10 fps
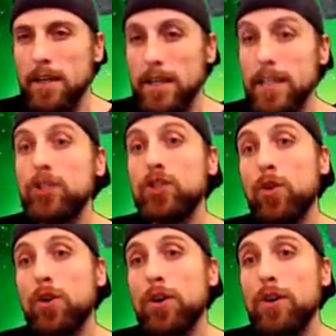get
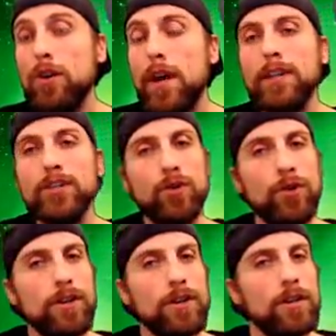shorter and
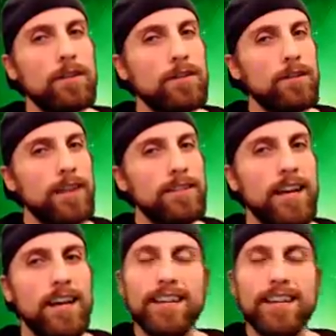shorter, right?